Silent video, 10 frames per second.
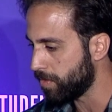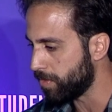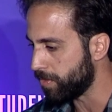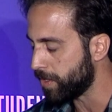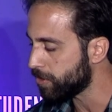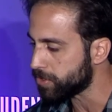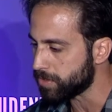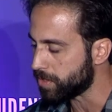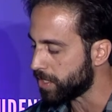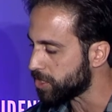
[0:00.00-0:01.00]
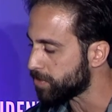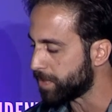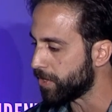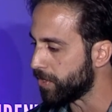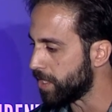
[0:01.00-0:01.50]
their
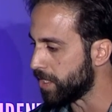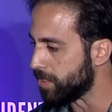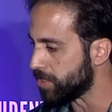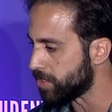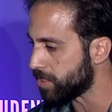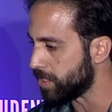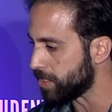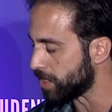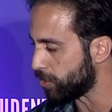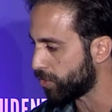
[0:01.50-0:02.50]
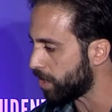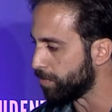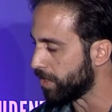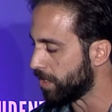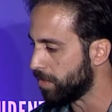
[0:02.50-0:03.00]
spirit is
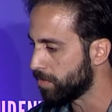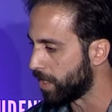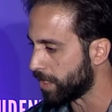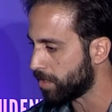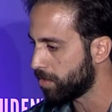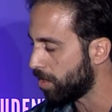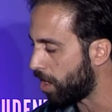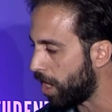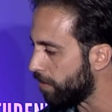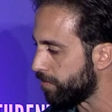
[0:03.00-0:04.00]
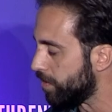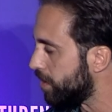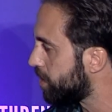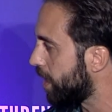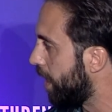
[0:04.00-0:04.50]
incredibly high for
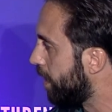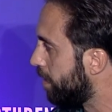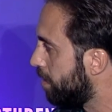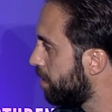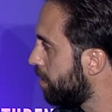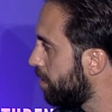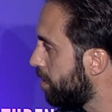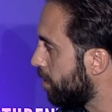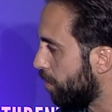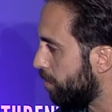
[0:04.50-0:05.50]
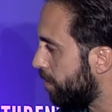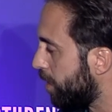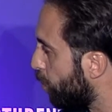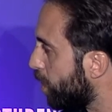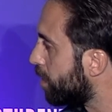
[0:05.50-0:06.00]
this, and
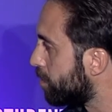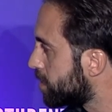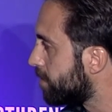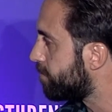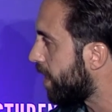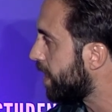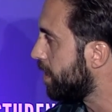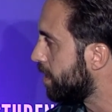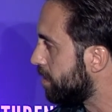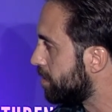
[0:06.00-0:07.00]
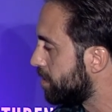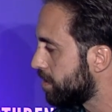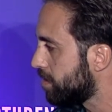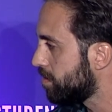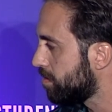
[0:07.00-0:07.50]
their will to fight is,
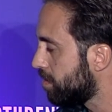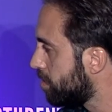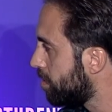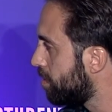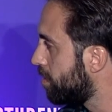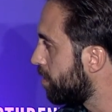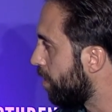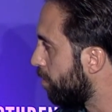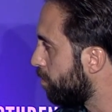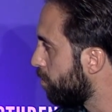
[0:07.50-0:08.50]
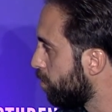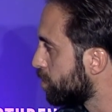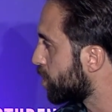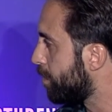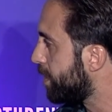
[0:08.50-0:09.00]
who's
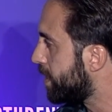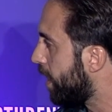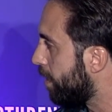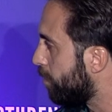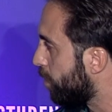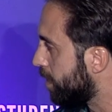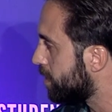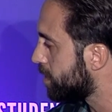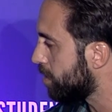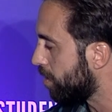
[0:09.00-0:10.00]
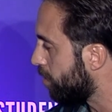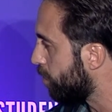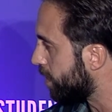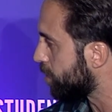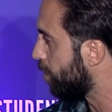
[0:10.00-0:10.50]
going to beat that when it's
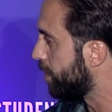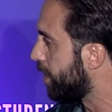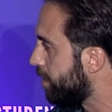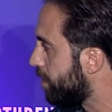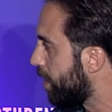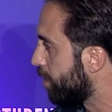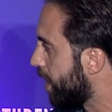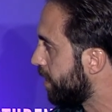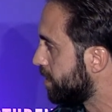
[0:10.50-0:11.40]
on their land?